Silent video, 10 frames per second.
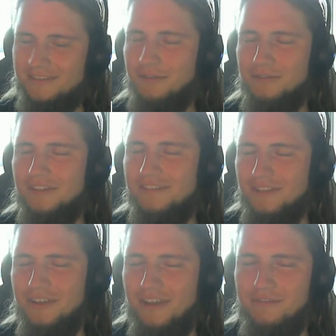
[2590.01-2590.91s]
No,
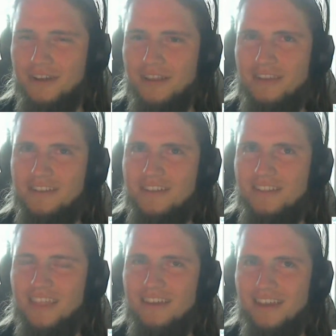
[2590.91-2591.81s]
not every other year,
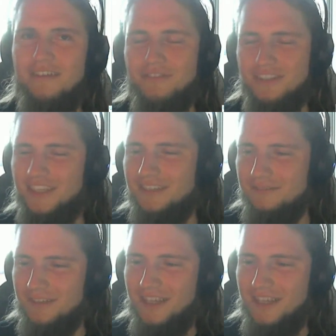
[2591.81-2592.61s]
every year.